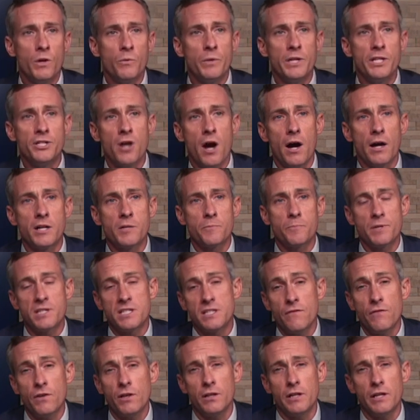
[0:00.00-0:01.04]
When we talk
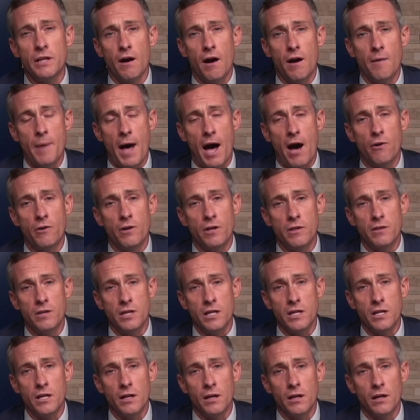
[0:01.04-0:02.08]
specifically
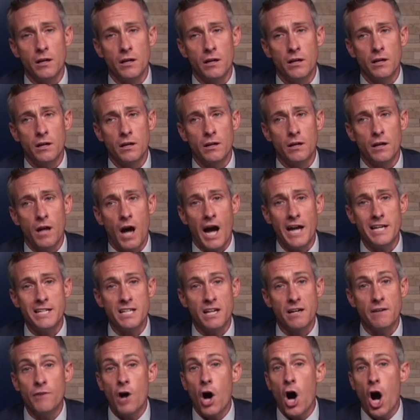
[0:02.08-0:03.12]
about the
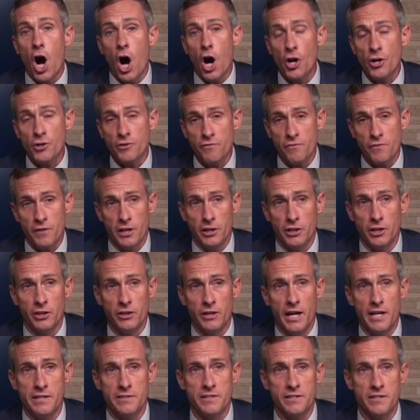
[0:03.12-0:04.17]
idea of heart
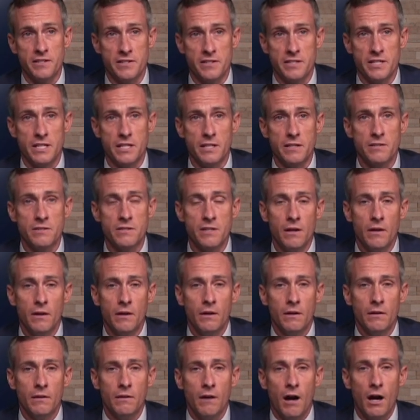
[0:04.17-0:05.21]
failure as a disease.
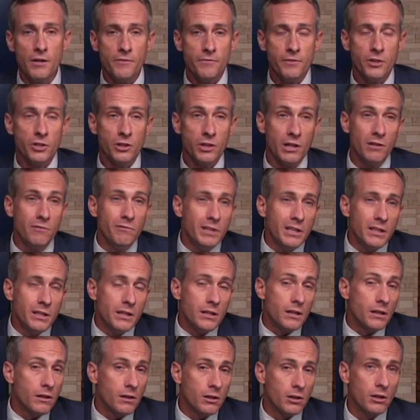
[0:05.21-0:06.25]
Heart failure can
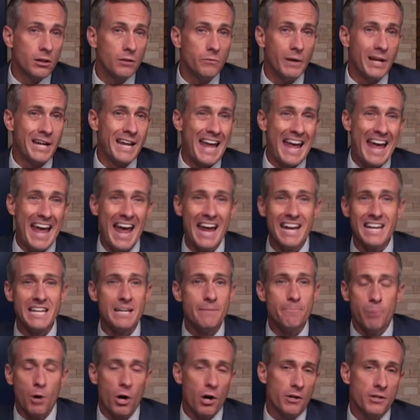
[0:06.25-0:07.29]
really occur when
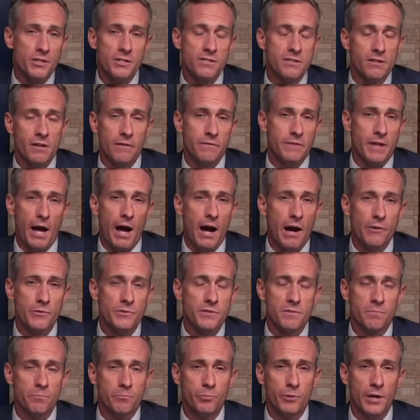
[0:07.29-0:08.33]
any parts of the
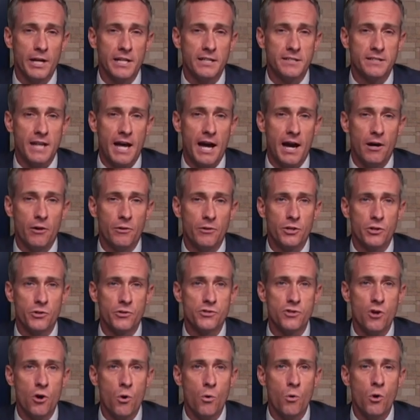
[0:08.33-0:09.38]
house break down.
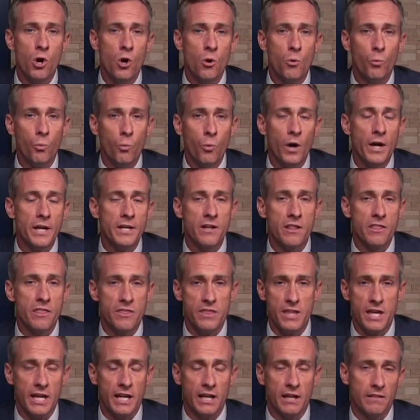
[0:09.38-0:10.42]
There's no one
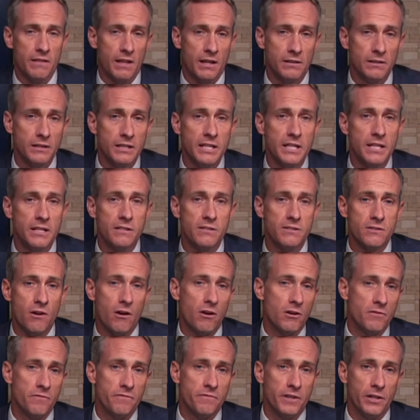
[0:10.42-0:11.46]
thing that leads
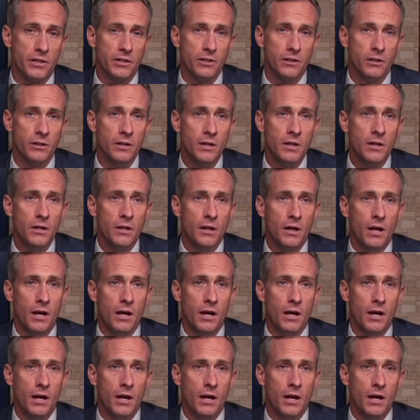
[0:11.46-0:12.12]
to heart failure.